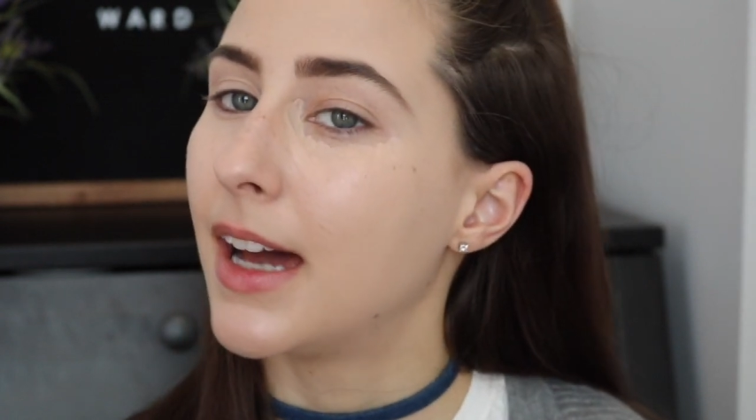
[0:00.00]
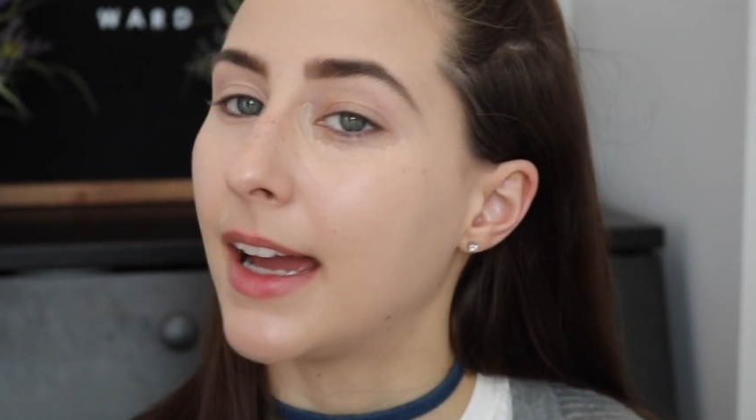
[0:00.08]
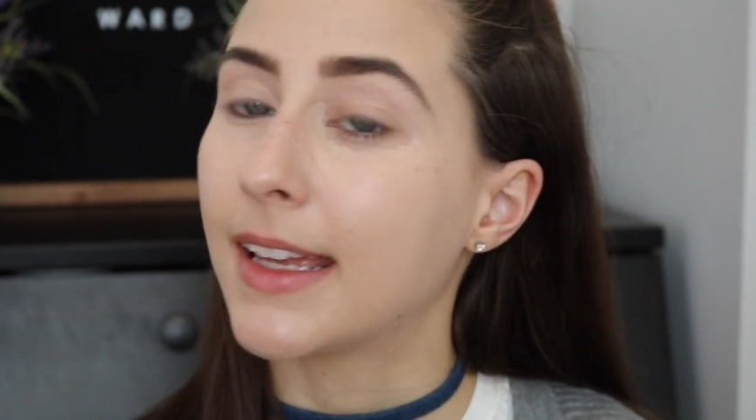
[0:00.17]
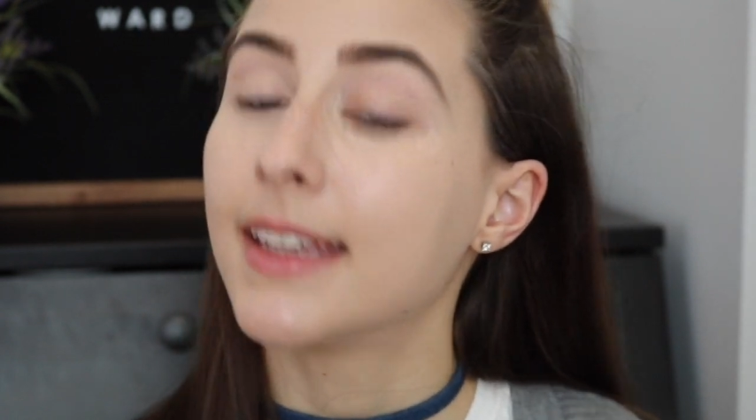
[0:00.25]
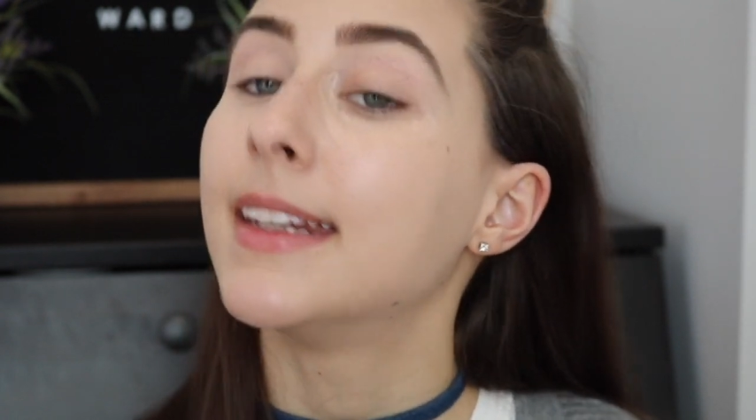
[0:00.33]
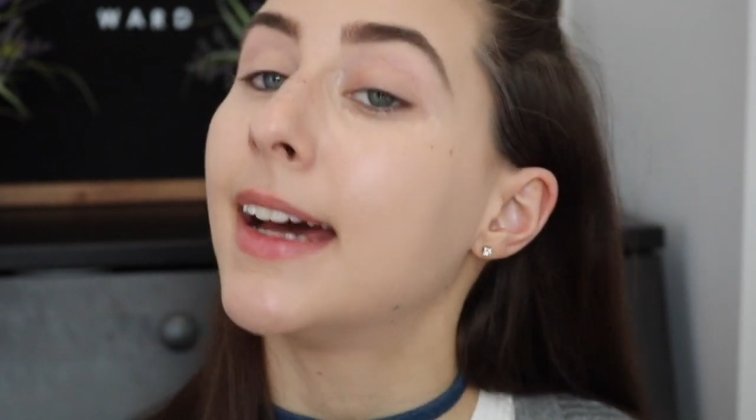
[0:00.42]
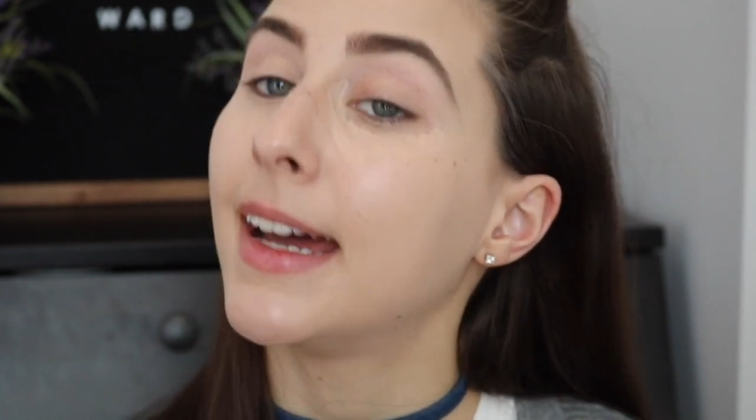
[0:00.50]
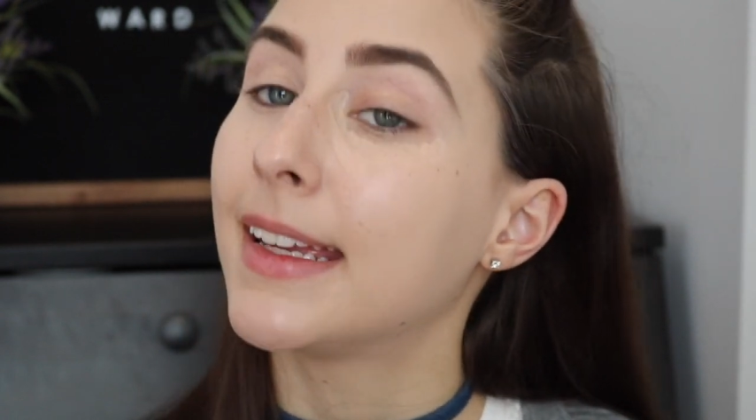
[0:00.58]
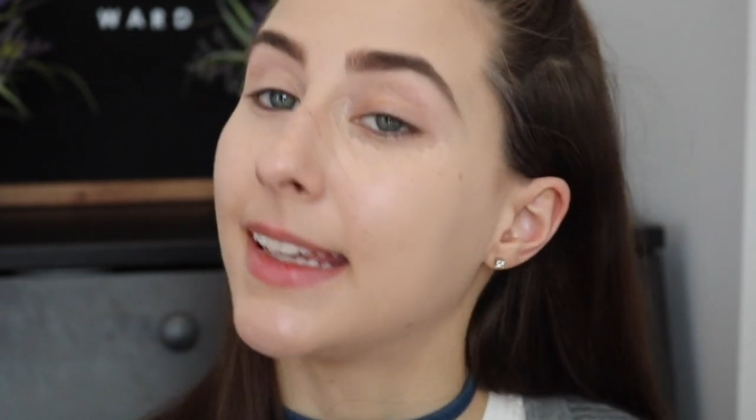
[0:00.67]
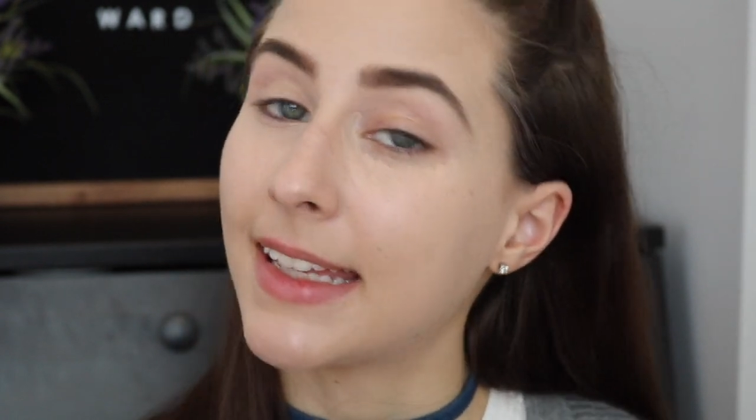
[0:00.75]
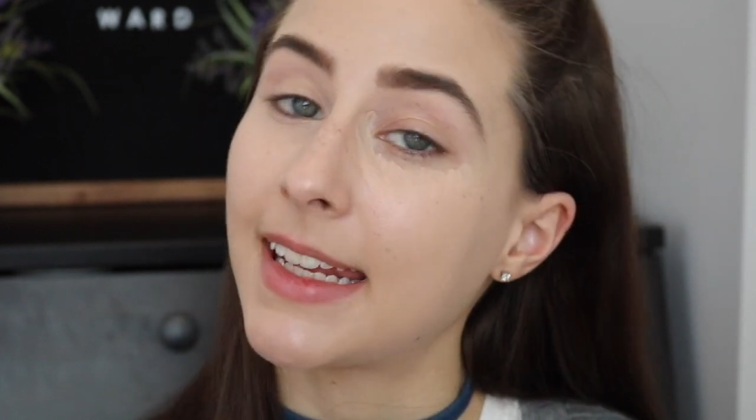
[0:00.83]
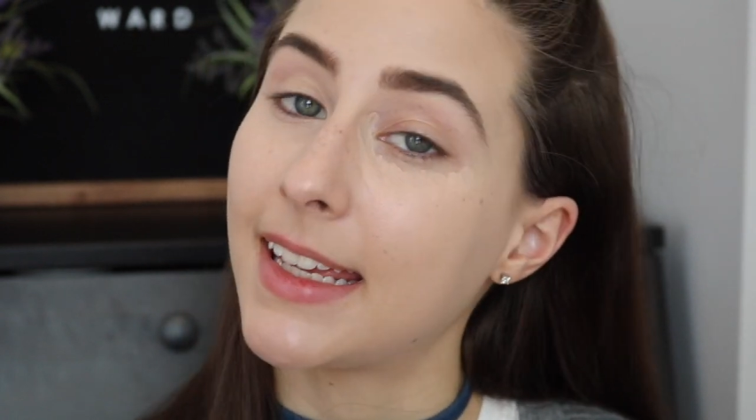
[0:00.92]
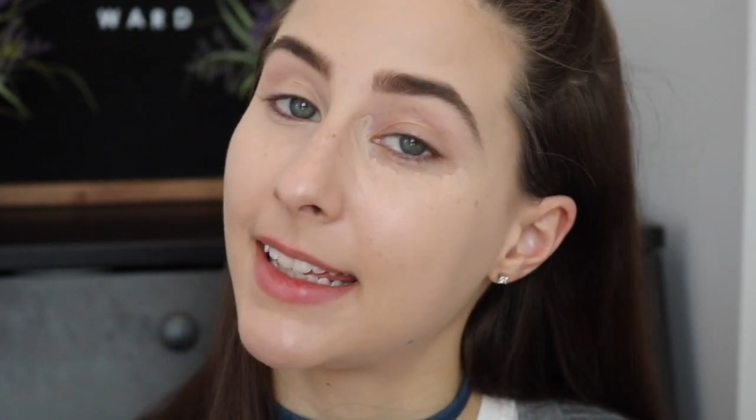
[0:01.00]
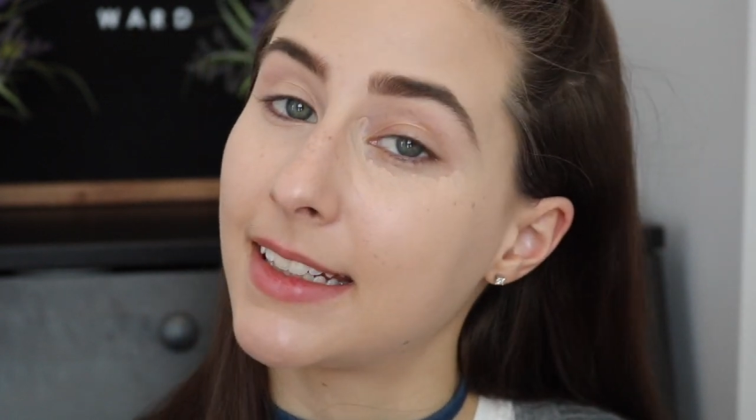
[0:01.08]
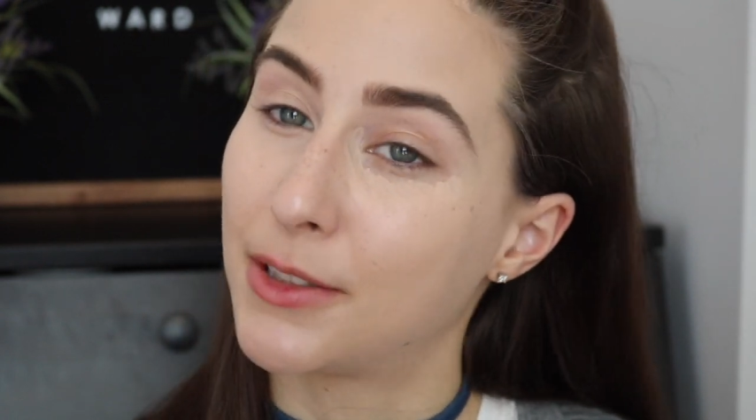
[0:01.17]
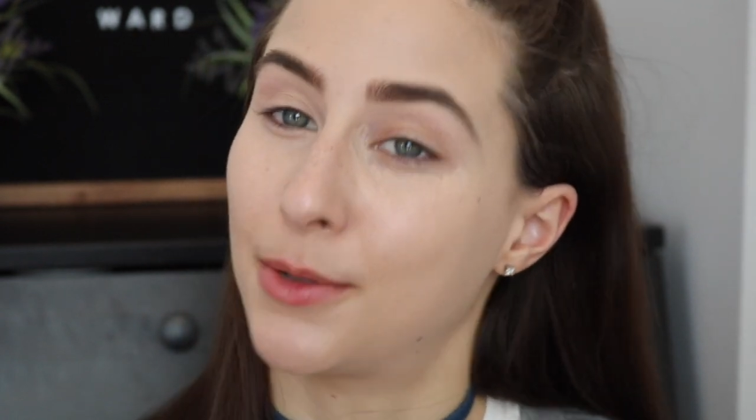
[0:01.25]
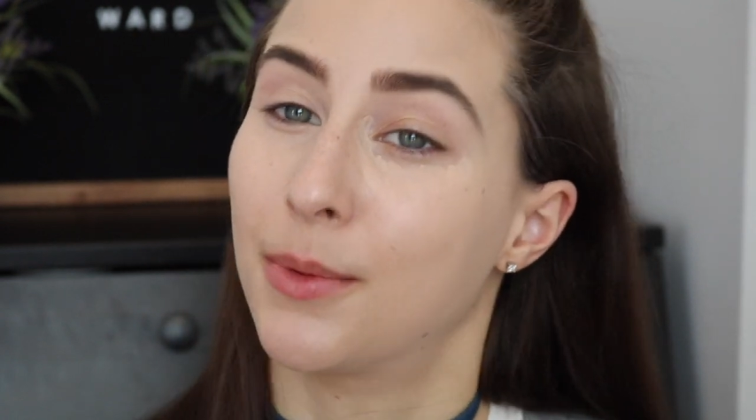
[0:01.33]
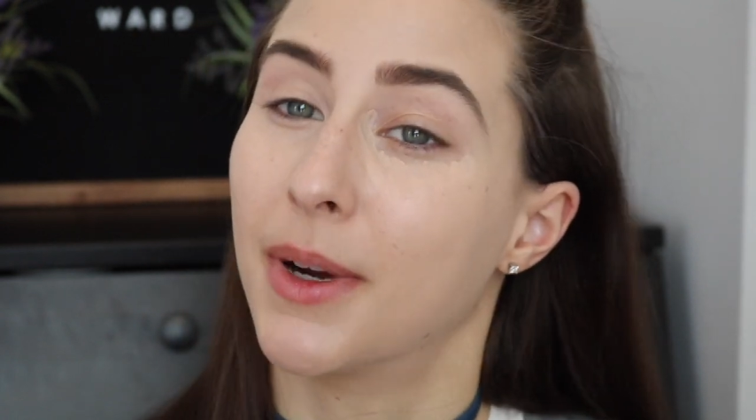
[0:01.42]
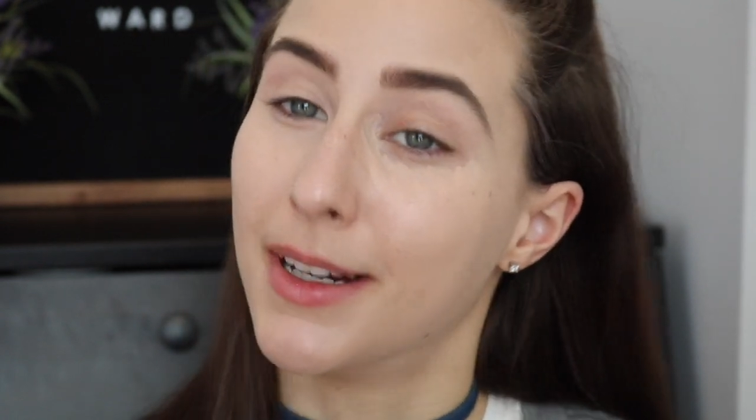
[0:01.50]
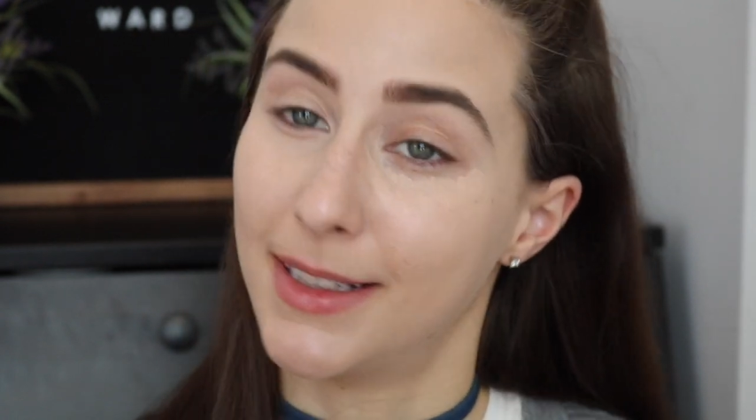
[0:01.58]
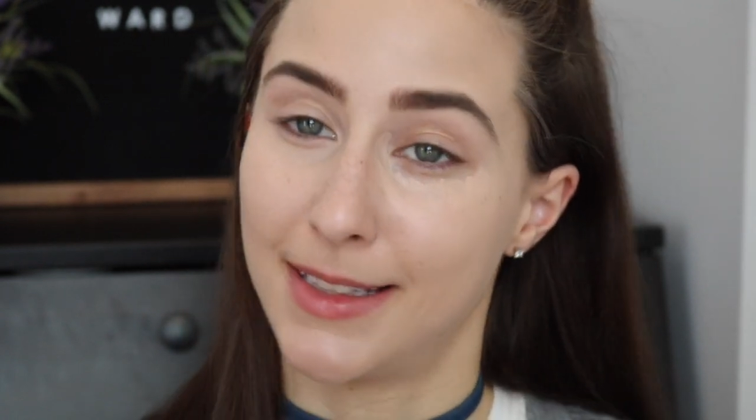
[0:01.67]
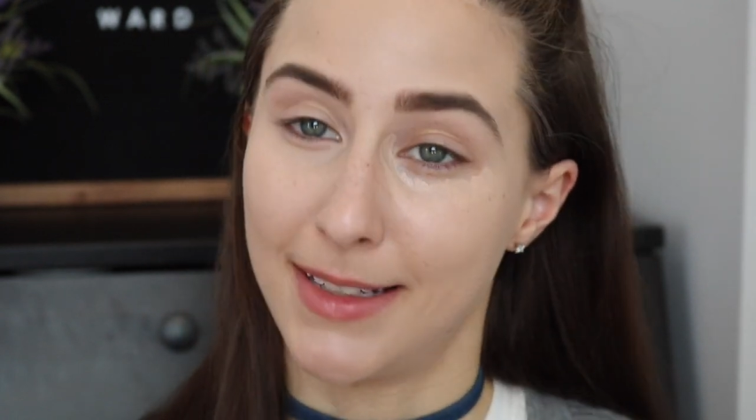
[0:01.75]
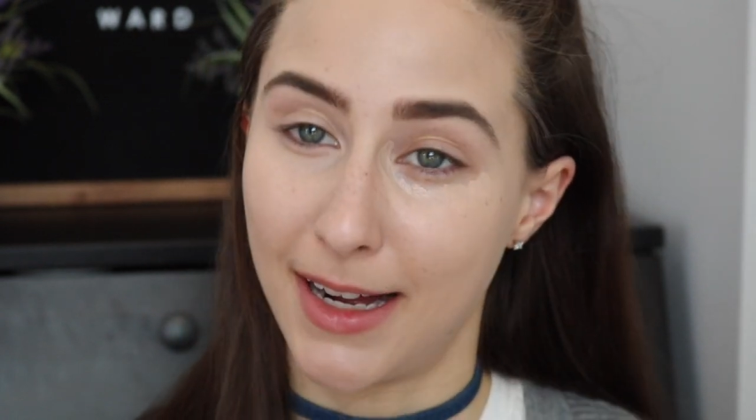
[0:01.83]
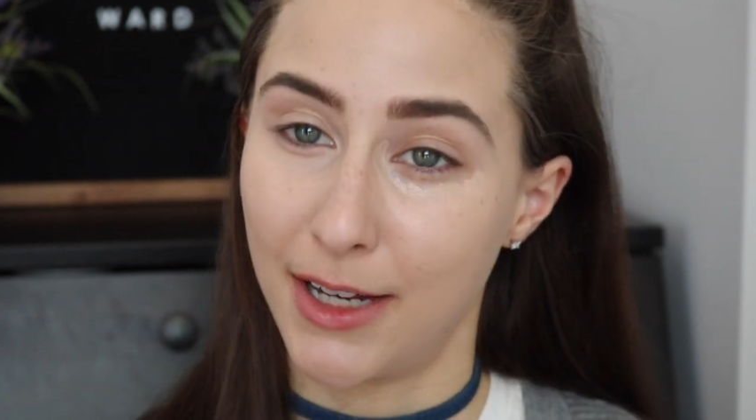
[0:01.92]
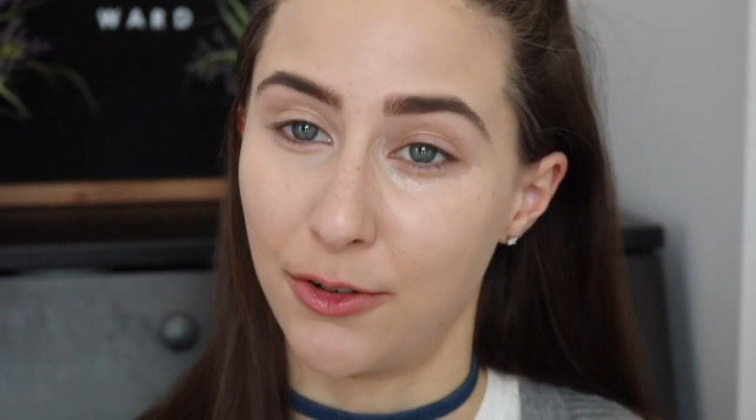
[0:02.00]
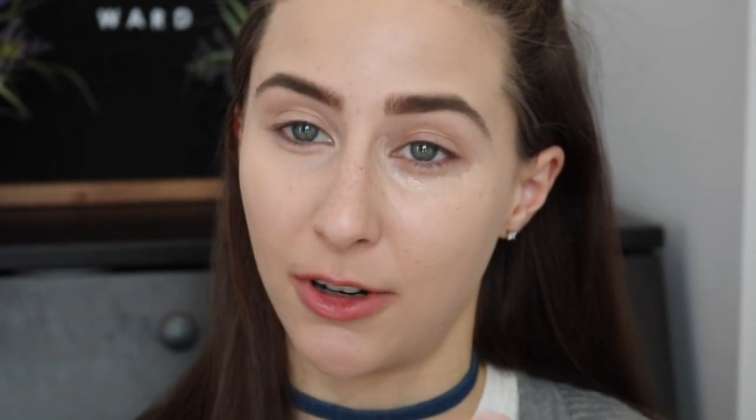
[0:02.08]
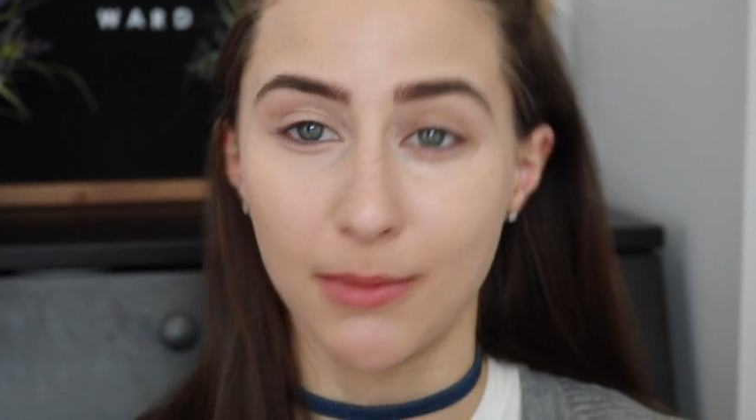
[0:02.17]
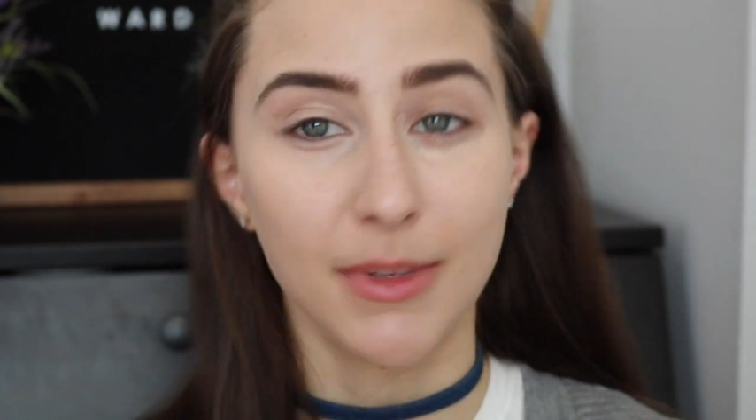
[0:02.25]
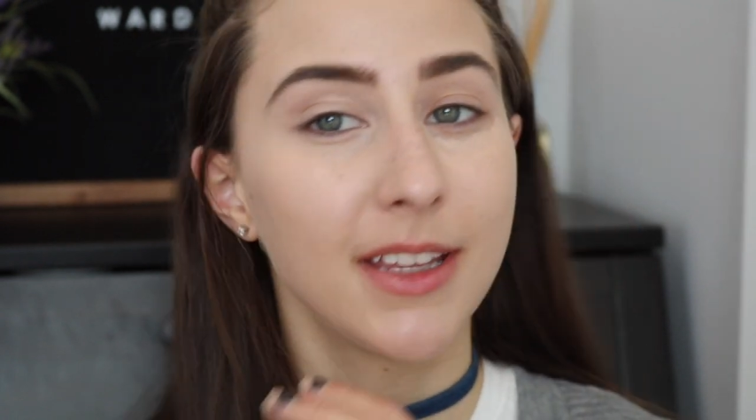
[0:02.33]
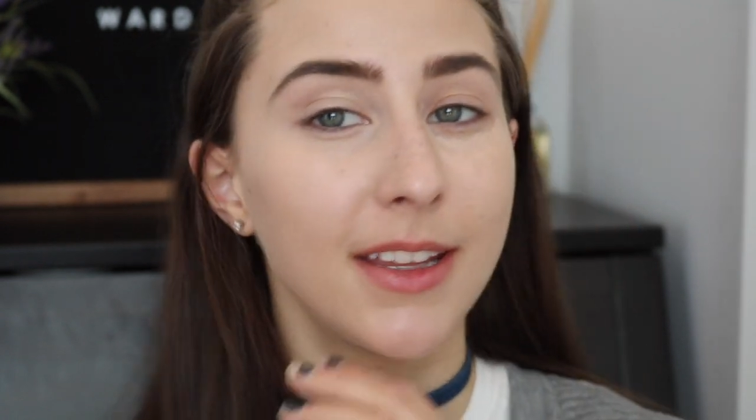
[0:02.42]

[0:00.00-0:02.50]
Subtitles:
I cannot get it to where it's not annoying me.